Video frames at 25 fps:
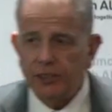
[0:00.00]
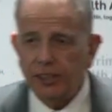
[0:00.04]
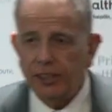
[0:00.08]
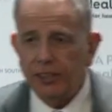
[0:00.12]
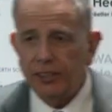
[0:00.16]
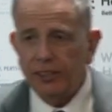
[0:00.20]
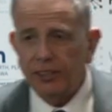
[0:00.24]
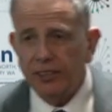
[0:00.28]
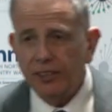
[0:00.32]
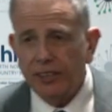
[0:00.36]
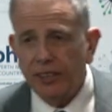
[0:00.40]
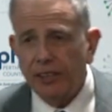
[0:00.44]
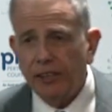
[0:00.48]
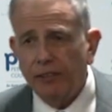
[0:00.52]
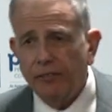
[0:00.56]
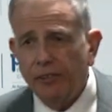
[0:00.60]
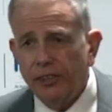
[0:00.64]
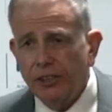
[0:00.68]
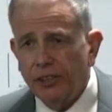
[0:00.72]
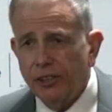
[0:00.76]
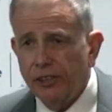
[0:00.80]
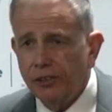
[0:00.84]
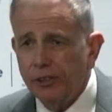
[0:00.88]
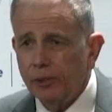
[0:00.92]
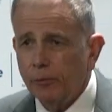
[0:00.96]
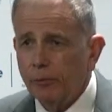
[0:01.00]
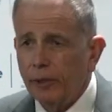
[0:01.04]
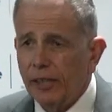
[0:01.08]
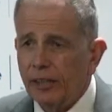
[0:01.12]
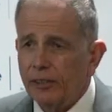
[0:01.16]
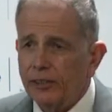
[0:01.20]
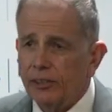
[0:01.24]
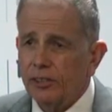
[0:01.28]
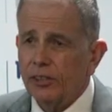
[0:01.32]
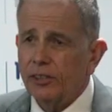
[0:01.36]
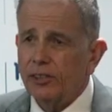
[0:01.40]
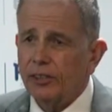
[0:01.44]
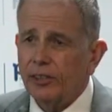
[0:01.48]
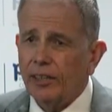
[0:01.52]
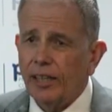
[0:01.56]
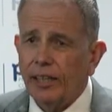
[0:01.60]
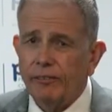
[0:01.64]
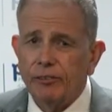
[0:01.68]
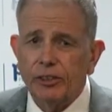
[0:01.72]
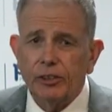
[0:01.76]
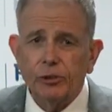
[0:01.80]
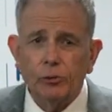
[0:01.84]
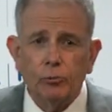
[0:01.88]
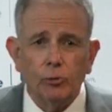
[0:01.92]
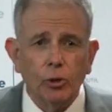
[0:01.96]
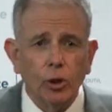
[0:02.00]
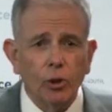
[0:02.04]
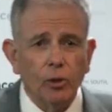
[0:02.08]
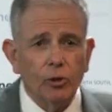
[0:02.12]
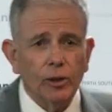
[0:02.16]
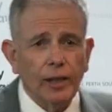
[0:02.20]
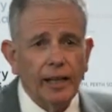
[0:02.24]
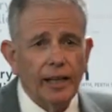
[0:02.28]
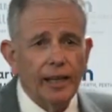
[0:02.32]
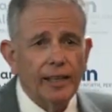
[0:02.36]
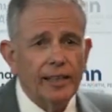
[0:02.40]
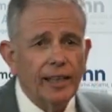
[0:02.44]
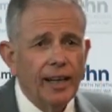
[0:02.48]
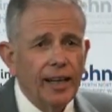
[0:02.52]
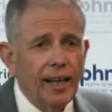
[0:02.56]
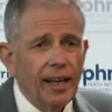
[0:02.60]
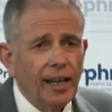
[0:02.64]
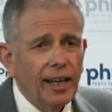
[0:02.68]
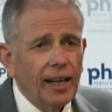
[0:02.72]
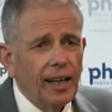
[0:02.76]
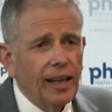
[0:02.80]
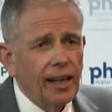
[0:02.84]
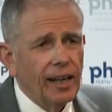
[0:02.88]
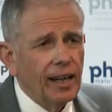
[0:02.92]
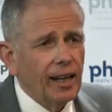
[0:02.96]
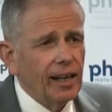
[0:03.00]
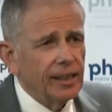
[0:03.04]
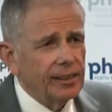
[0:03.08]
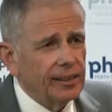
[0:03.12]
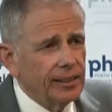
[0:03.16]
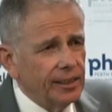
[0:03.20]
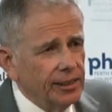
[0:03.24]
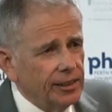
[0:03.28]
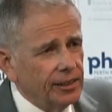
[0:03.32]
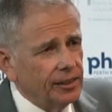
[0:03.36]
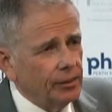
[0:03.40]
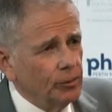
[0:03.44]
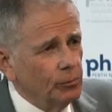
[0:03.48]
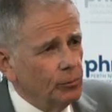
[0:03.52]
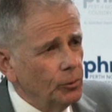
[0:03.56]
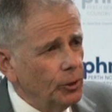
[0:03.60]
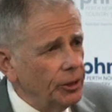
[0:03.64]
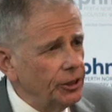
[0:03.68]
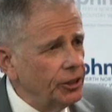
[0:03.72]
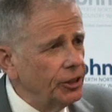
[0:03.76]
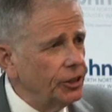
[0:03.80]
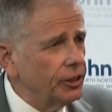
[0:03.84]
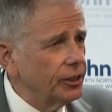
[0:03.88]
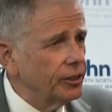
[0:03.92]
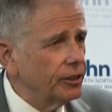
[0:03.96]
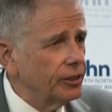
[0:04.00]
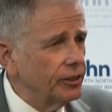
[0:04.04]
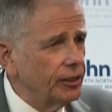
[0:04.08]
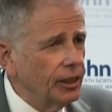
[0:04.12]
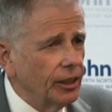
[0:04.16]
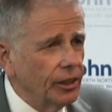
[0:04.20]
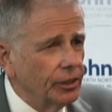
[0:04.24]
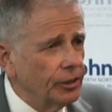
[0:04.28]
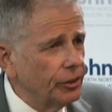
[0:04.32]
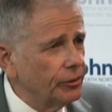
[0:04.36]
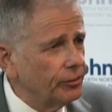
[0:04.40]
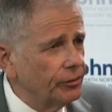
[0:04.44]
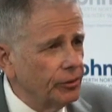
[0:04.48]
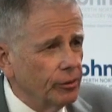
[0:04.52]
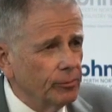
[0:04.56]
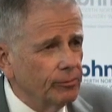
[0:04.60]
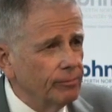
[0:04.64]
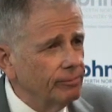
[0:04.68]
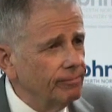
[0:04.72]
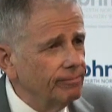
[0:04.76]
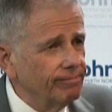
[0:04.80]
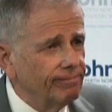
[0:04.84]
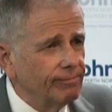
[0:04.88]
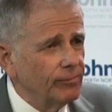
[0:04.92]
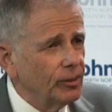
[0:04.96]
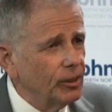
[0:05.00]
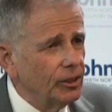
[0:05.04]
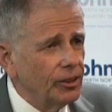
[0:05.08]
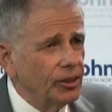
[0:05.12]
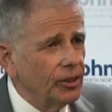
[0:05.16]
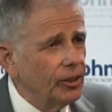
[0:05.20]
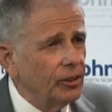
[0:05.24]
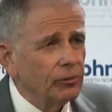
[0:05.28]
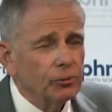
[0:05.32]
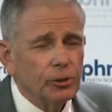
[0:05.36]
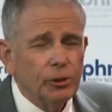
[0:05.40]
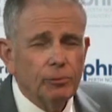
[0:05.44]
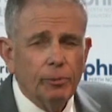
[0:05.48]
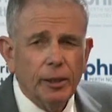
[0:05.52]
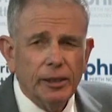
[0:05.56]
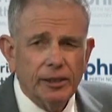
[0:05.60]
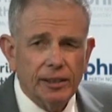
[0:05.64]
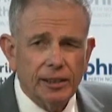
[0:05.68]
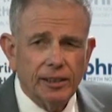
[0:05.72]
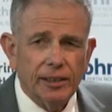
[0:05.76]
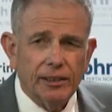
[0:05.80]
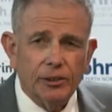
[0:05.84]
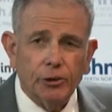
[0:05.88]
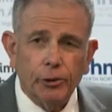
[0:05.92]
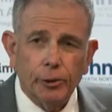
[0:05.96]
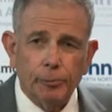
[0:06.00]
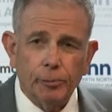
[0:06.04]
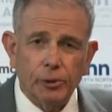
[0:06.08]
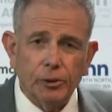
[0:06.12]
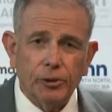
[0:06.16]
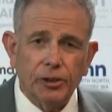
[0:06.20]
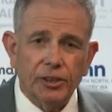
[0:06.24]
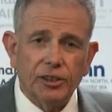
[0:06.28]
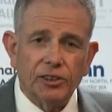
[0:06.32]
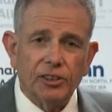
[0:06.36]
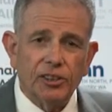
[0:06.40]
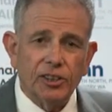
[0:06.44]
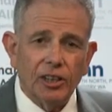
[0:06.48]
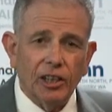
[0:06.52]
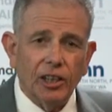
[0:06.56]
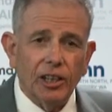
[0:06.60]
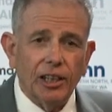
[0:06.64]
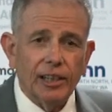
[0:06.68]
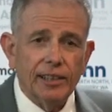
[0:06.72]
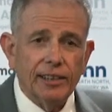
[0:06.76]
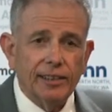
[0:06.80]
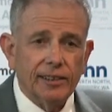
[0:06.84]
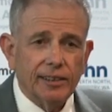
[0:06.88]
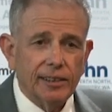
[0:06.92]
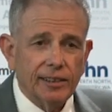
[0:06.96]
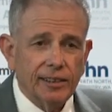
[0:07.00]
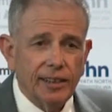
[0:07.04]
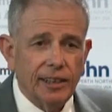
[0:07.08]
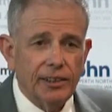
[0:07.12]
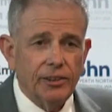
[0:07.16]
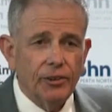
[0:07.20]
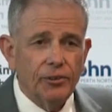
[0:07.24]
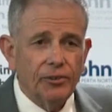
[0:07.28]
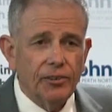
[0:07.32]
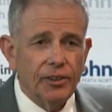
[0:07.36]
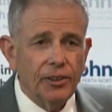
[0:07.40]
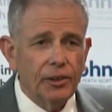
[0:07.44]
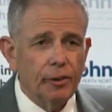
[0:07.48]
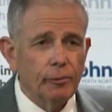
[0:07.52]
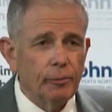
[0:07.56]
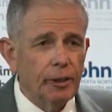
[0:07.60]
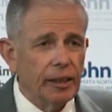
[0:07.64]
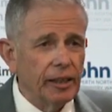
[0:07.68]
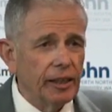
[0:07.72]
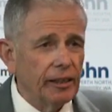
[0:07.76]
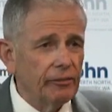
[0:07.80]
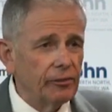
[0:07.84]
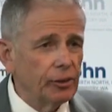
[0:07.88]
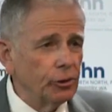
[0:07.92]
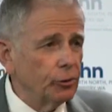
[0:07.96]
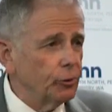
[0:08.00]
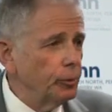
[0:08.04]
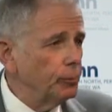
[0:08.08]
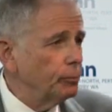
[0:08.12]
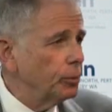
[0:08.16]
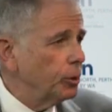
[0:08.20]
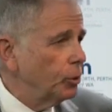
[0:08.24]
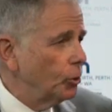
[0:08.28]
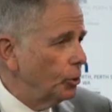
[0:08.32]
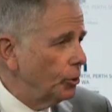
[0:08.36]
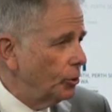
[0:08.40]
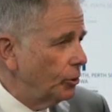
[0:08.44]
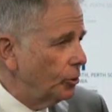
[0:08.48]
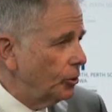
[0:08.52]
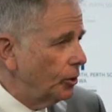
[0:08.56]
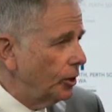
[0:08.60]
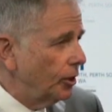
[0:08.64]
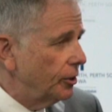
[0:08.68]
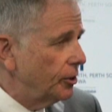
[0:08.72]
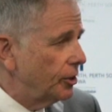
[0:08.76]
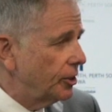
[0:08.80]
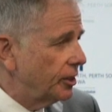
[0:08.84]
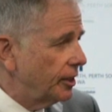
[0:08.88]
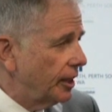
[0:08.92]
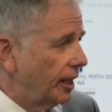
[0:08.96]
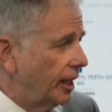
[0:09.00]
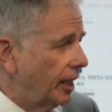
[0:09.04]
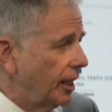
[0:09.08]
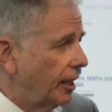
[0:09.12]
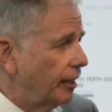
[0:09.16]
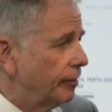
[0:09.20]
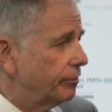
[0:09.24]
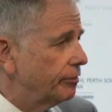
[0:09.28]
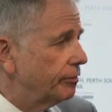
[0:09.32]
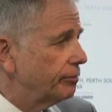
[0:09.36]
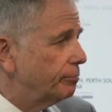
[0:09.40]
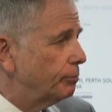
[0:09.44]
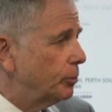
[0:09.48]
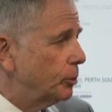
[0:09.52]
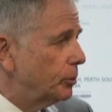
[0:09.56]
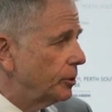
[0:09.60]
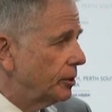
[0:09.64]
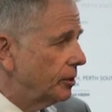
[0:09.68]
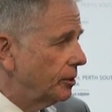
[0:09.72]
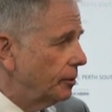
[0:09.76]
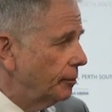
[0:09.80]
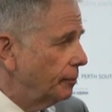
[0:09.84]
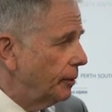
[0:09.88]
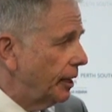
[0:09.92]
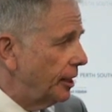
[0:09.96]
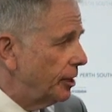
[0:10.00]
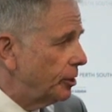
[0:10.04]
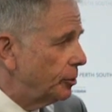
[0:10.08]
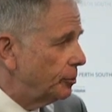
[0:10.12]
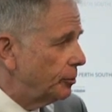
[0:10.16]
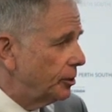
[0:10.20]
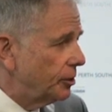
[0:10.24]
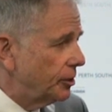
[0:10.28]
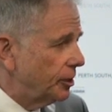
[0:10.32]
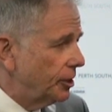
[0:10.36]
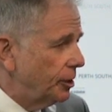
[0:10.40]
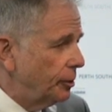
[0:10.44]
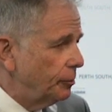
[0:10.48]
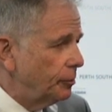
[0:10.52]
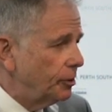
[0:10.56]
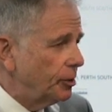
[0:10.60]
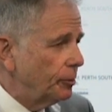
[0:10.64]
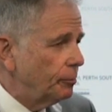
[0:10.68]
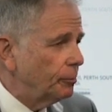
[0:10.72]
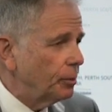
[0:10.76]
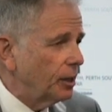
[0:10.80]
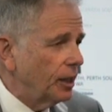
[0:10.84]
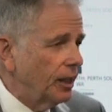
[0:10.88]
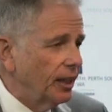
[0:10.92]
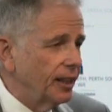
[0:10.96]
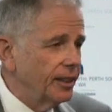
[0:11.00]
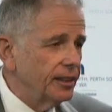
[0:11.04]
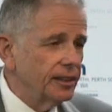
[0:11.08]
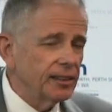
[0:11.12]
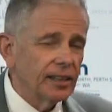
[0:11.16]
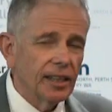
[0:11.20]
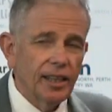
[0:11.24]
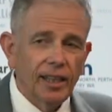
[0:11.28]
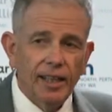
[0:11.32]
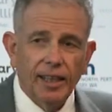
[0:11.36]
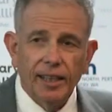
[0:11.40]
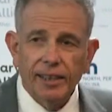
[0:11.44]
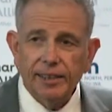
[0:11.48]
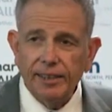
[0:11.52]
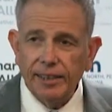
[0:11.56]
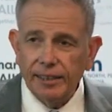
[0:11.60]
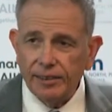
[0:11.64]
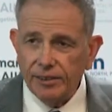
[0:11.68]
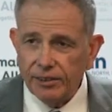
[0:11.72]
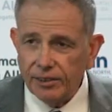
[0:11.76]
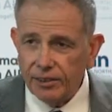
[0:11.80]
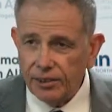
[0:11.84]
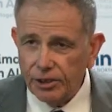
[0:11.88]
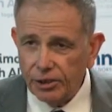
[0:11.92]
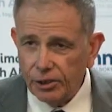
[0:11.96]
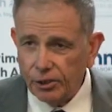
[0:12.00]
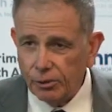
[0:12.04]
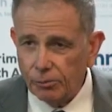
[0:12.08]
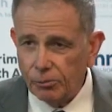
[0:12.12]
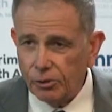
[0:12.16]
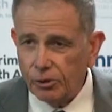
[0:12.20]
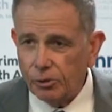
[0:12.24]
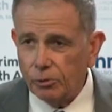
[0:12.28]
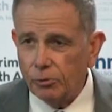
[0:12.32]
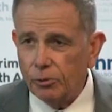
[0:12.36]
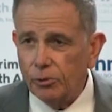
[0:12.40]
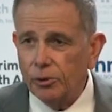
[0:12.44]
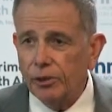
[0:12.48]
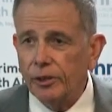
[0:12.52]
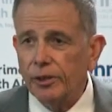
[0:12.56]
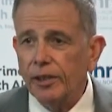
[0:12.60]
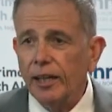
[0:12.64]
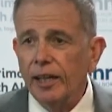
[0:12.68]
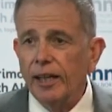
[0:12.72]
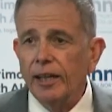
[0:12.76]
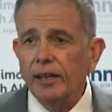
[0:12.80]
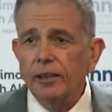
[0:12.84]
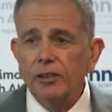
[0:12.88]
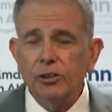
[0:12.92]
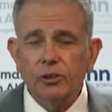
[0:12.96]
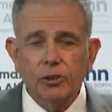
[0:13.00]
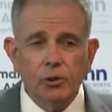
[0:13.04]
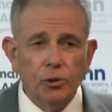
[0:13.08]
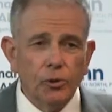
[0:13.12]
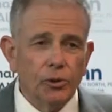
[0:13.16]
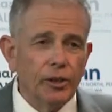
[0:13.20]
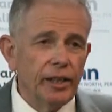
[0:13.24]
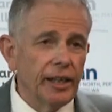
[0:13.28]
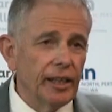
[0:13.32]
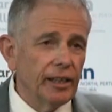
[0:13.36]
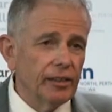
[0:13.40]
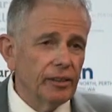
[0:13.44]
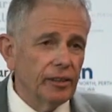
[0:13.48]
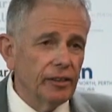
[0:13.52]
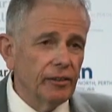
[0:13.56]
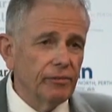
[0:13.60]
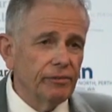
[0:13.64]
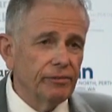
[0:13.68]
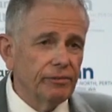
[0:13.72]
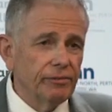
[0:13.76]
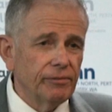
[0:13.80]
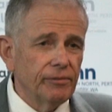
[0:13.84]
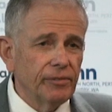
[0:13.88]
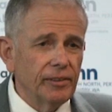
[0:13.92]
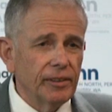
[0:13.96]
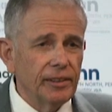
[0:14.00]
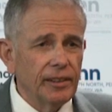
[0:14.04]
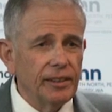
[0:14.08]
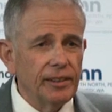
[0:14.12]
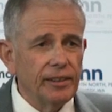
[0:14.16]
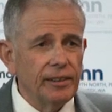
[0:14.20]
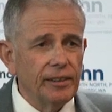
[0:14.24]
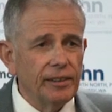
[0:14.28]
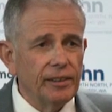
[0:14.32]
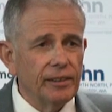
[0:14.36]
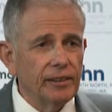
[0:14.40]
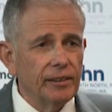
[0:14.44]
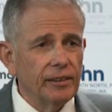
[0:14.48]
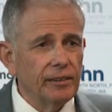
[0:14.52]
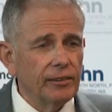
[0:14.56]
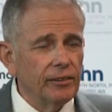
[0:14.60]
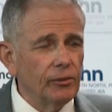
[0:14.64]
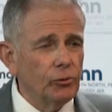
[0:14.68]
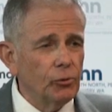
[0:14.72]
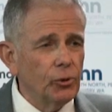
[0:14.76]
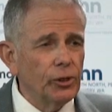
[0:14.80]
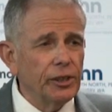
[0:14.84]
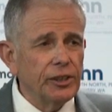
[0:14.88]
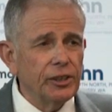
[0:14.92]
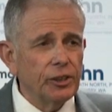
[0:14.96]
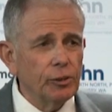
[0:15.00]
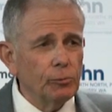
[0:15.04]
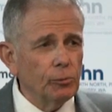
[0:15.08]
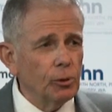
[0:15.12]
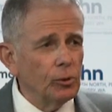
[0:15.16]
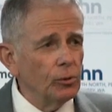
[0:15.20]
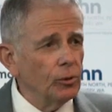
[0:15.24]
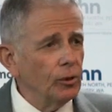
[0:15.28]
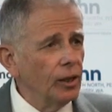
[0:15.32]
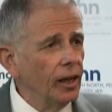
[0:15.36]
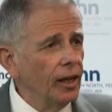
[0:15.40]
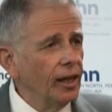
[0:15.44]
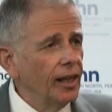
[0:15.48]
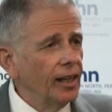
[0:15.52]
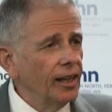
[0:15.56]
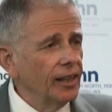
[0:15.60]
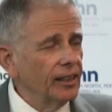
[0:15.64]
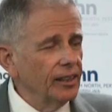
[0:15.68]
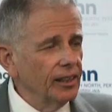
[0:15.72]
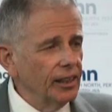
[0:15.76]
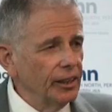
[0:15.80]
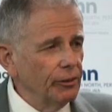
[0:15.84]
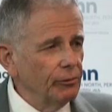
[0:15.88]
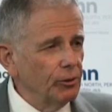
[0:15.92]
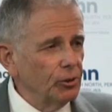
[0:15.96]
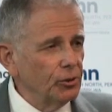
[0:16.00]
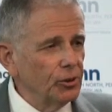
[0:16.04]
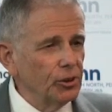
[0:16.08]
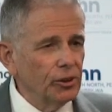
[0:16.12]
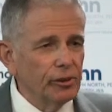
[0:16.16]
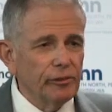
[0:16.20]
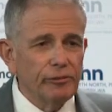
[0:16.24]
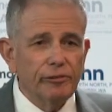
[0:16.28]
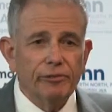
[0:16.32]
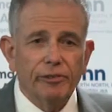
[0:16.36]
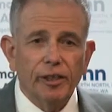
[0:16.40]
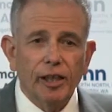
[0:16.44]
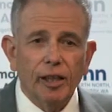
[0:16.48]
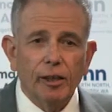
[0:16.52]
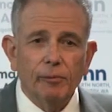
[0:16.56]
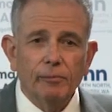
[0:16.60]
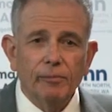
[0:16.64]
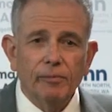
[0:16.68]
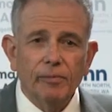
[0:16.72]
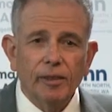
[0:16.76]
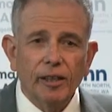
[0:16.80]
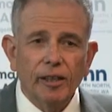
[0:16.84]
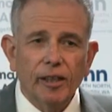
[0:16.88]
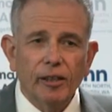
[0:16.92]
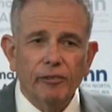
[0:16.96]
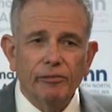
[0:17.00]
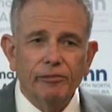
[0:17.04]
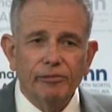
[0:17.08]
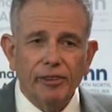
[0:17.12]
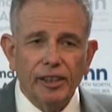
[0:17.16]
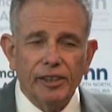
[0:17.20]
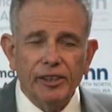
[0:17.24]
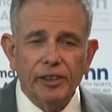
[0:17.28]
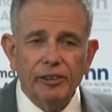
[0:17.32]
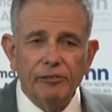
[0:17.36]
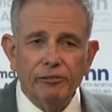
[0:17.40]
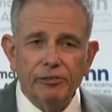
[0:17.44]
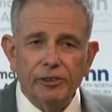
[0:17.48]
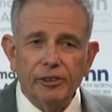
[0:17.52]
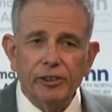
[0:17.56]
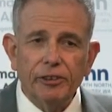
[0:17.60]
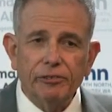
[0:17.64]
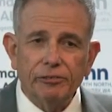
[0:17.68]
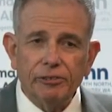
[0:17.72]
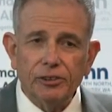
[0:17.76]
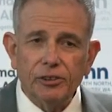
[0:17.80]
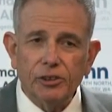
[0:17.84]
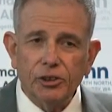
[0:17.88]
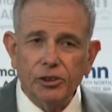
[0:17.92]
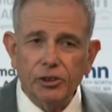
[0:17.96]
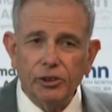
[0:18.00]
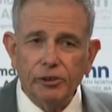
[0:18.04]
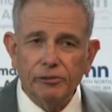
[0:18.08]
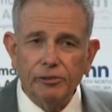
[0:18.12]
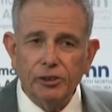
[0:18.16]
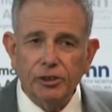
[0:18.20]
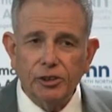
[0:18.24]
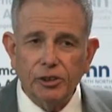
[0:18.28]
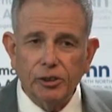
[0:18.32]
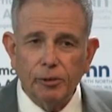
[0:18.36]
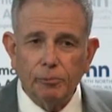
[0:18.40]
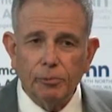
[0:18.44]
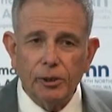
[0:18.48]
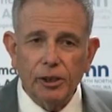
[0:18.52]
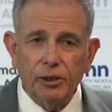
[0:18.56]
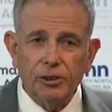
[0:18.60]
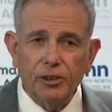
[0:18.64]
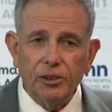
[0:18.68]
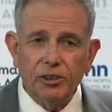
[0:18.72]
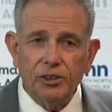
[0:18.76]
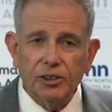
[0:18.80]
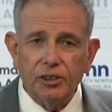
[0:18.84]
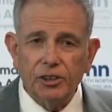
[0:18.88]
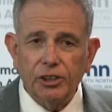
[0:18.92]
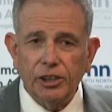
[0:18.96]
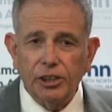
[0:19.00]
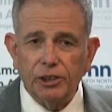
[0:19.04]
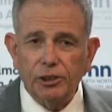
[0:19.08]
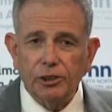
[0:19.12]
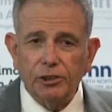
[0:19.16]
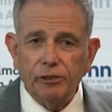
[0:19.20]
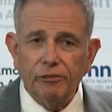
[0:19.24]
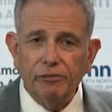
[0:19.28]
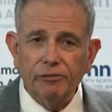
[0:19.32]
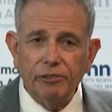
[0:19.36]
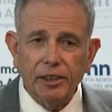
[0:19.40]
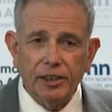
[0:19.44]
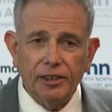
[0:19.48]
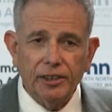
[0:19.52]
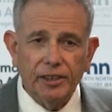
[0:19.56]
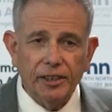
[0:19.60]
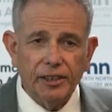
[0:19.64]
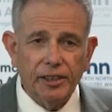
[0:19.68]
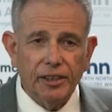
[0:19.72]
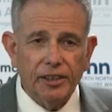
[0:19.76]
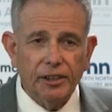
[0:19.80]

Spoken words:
There's a set of issues about just having to roll out a system which goes from, which basically triples in size, and you think about having to employ all those staff, put the management teams in place, get the systems to work, sort out the reasonable levels of funding for different service approaches, the schedule of funding